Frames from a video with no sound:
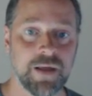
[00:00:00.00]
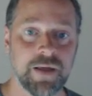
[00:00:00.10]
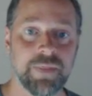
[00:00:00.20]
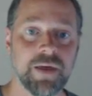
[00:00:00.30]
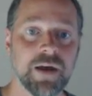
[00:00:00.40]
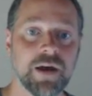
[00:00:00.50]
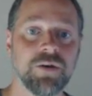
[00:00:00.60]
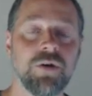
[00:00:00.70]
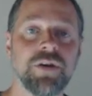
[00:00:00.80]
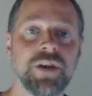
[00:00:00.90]
There are
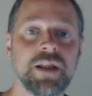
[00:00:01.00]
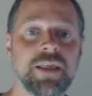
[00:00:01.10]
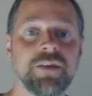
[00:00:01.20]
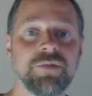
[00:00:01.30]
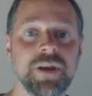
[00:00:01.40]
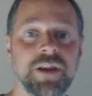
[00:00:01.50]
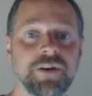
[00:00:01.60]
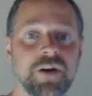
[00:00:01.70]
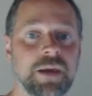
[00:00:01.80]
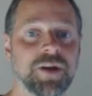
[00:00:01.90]
not nearly as many
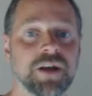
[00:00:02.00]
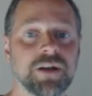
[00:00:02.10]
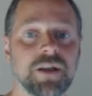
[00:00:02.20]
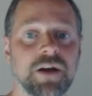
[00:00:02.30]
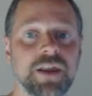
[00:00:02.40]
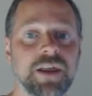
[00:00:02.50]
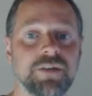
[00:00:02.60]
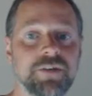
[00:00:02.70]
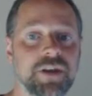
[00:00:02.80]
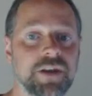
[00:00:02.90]
dynamic
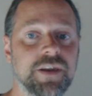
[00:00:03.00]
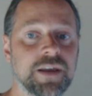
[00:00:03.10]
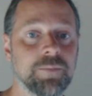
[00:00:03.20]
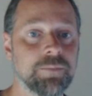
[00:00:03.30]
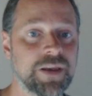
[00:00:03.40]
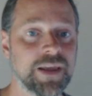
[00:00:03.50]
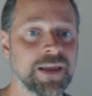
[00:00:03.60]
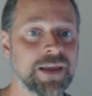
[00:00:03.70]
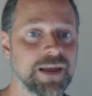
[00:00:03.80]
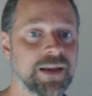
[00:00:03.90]
collidees needing
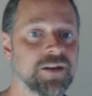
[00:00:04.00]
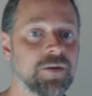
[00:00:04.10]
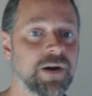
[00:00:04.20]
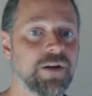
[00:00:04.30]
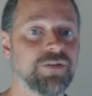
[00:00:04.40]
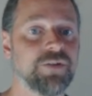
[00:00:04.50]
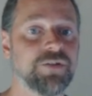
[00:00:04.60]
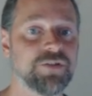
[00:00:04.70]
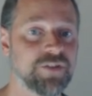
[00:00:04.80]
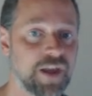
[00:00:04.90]
binning in comparison to
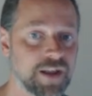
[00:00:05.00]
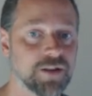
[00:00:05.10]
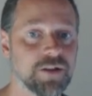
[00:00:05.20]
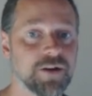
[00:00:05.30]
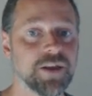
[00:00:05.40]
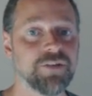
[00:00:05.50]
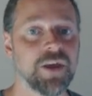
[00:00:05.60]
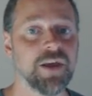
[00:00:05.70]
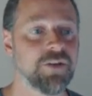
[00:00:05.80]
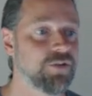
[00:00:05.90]
static collidees,
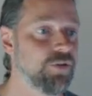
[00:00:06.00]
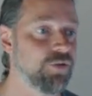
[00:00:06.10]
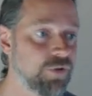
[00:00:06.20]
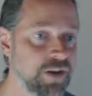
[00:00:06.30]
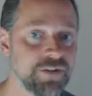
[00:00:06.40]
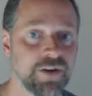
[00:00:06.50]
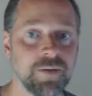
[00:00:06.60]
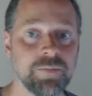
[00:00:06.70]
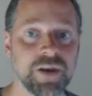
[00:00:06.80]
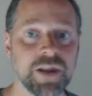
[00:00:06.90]
so the
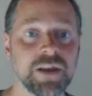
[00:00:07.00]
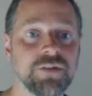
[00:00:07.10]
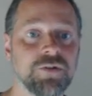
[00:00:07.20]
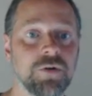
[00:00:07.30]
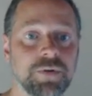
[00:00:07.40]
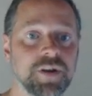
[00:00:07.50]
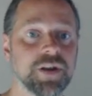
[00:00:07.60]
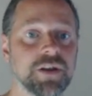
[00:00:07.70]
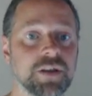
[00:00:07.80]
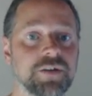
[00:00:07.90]
runtime binning is not
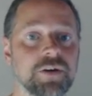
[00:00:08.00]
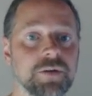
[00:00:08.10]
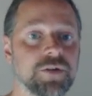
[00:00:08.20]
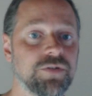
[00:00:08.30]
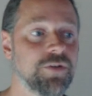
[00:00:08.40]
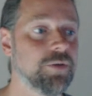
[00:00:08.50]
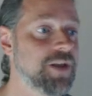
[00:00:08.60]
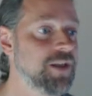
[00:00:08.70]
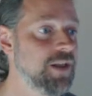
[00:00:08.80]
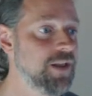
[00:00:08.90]
particularly time
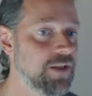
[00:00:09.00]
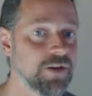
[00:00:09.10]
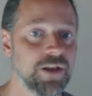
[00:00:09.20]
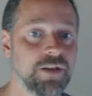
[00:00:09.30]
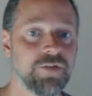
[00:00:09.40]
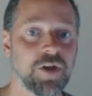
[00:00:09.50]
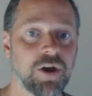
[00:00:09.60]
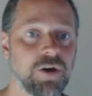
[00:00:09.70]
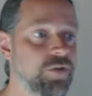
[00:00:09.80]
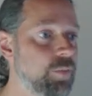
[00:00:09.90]
consuming. So here's the
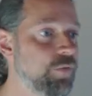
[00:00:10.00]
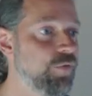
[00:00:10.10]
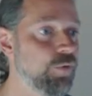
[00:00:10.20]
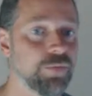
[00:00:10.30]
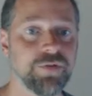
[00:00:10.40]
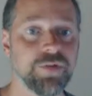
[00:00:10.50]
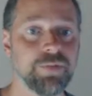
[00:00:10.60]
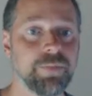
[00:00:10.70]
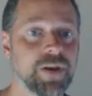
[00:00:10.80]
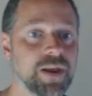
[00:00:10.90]
code that performs this
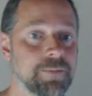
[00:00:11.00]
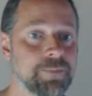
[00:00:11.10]
binning.